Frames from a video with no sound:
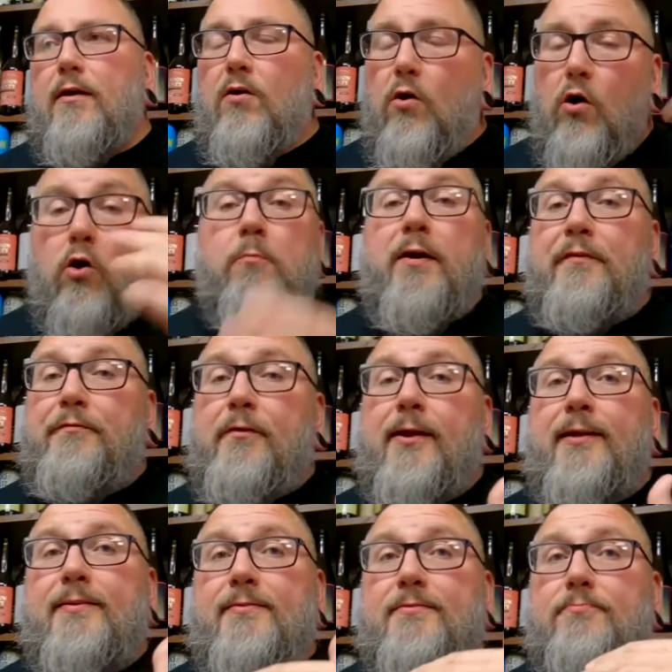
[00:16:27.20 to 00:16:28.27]
All my
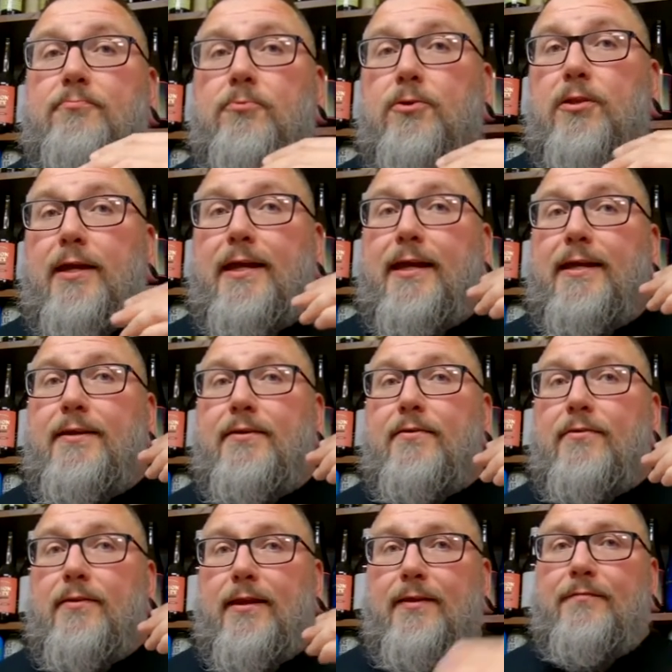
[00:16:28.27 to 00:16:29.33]
friends were, like, in
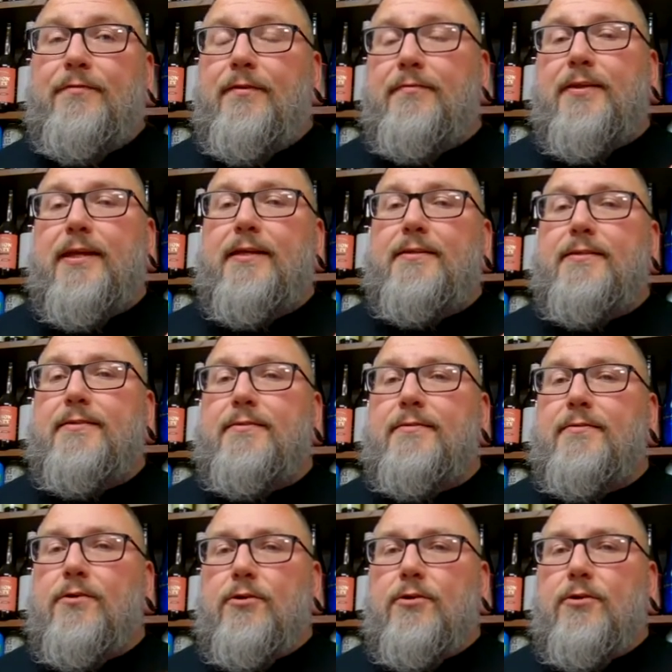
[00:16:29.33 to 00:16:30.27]
their late 50s,